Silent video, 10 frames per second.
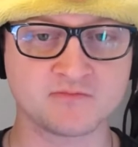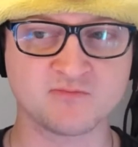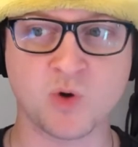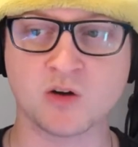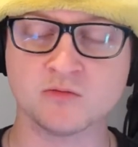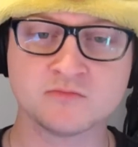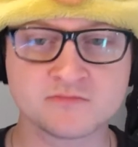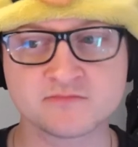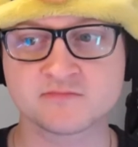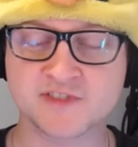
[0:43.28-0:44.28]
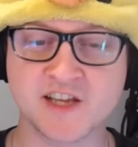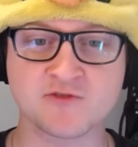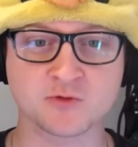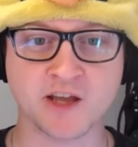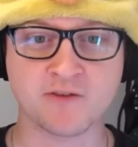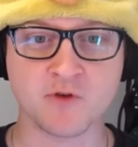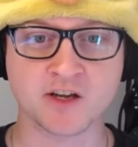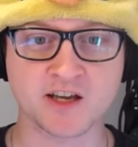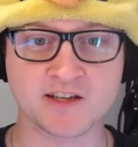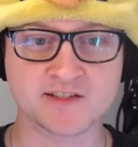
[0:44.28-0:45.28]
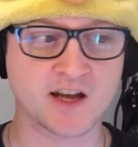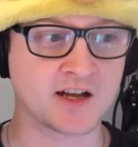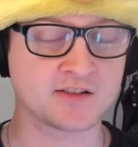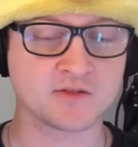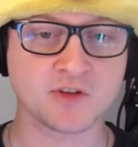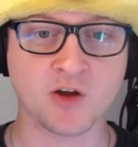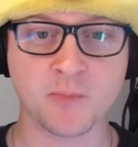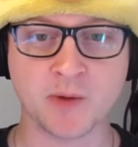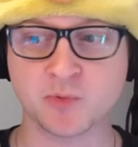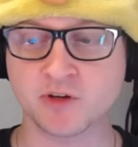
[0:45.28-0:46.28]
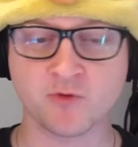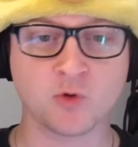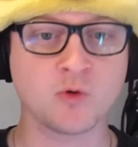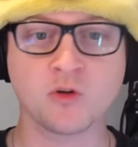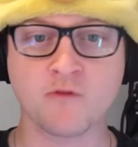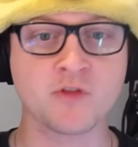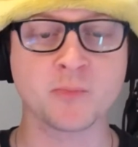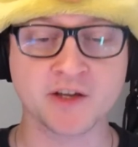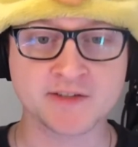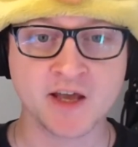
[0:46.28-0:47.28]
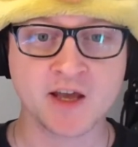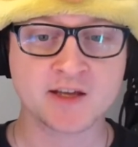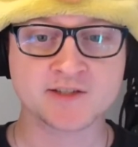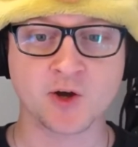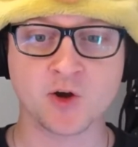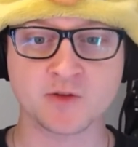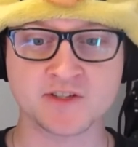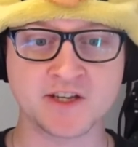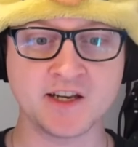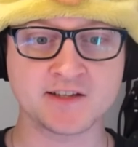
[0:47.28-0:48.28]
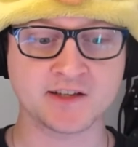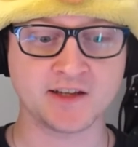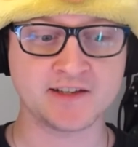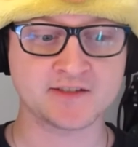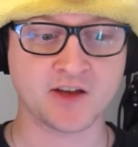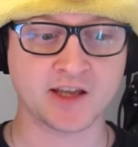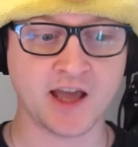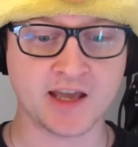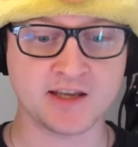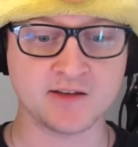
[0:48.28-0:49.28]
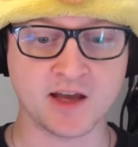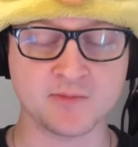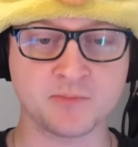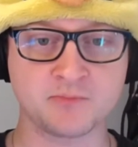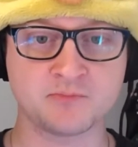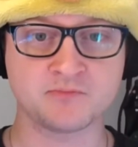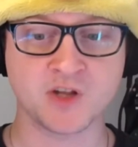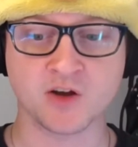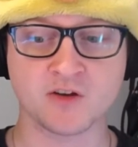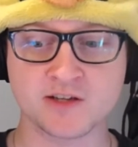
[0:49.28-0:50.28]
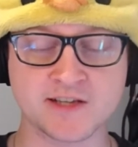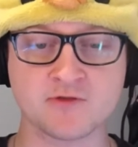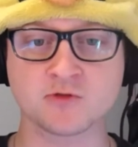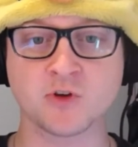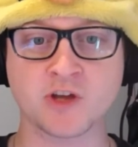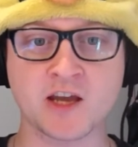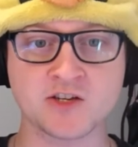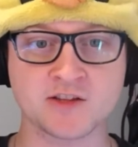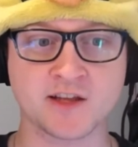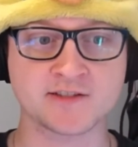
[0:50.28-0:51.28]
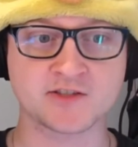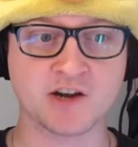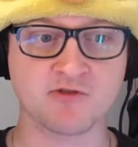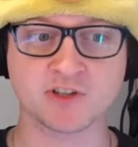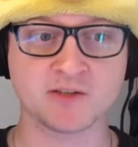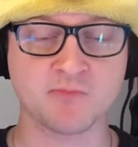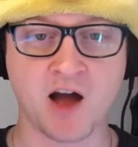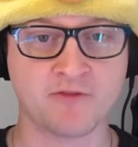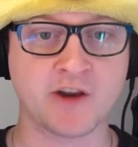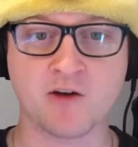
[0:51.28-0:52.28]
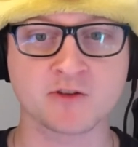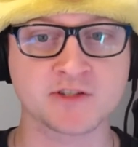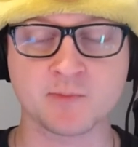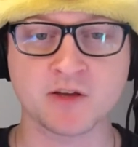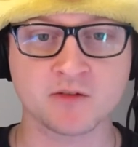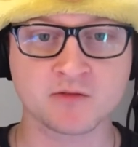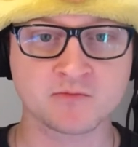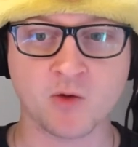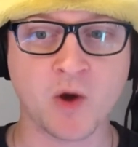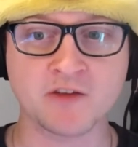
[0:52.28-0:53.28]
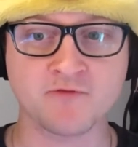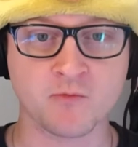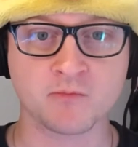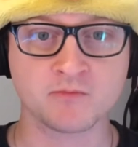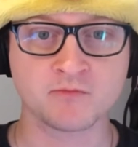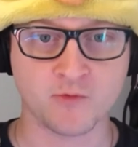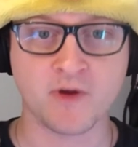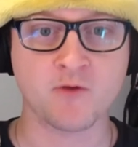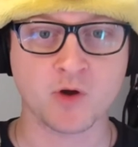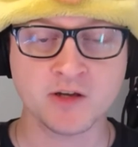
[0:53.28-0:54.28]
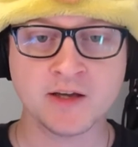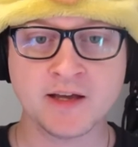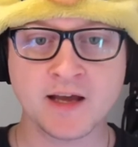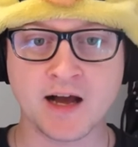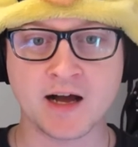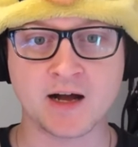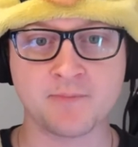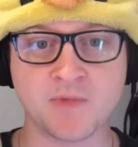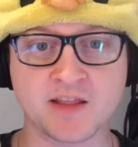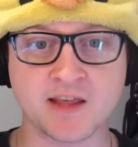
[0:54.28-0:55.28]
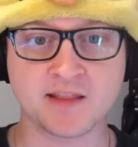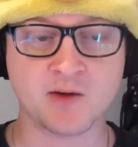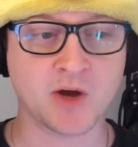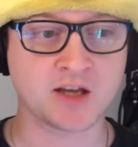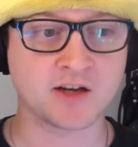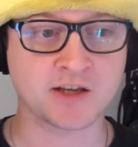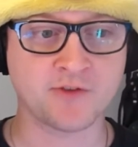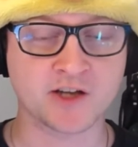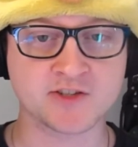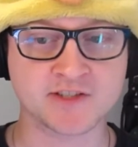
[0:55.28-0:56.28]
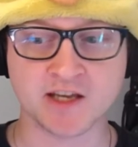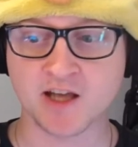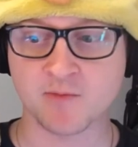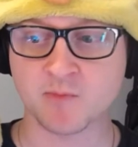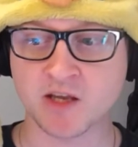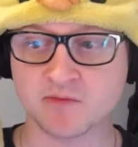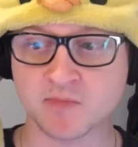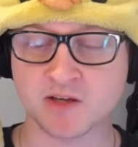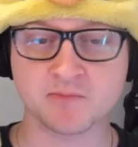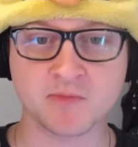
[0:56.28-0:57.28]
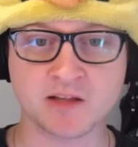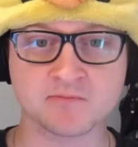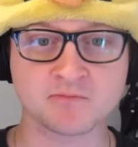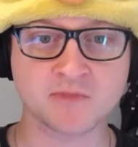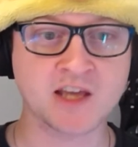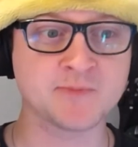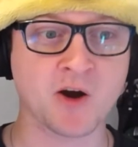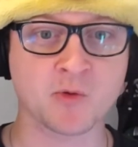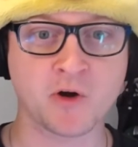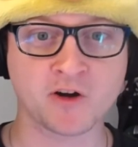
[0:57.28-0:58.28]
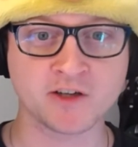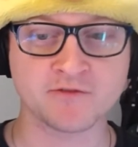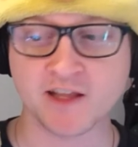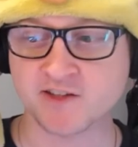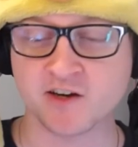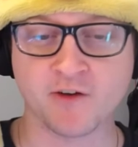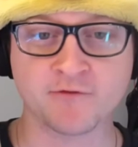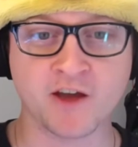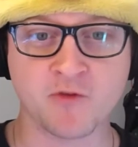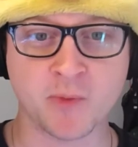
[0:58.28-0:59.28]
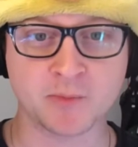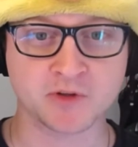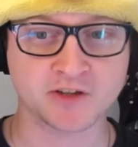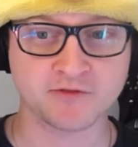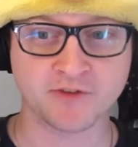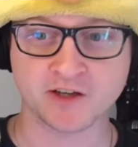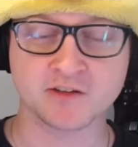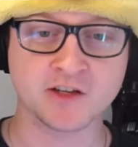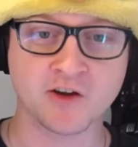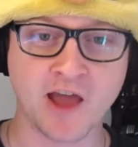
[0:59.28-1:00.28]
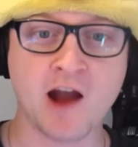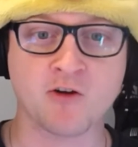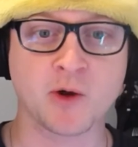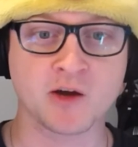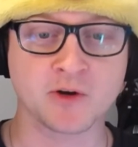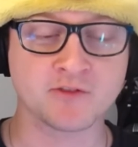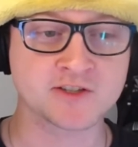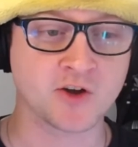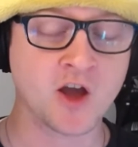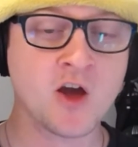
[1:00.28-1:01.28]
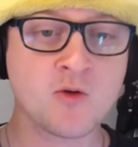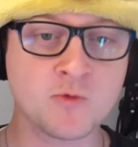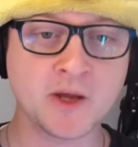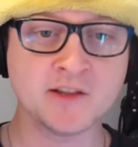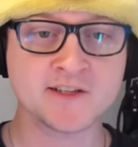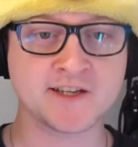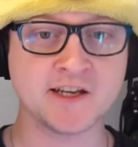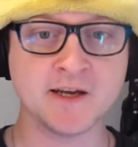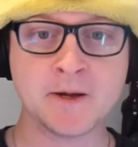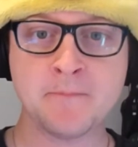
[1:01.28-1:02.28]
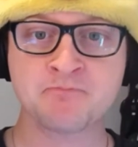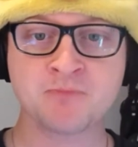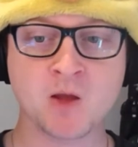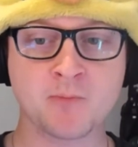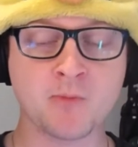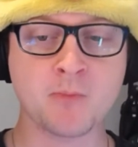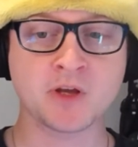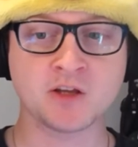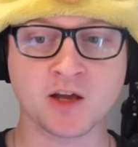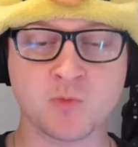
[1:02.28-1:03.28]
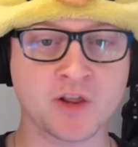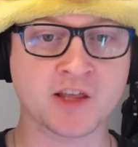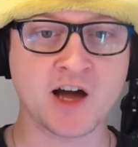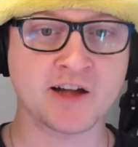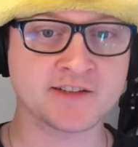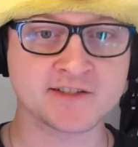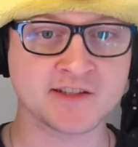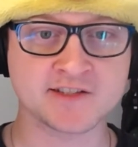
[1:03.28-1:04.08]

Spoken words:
well, central to everyone, I guess. You know, people live all over the place. So the city is at least like a you know, a central location that's generally half an hour or something away from everyone. And then that way, like if I just say, come and meet me in Keysborough where I live, that's kind of unfair for people that live fucking, you know, an hour away or whatever. So we'll meet in the city, probably in like one of the gardens in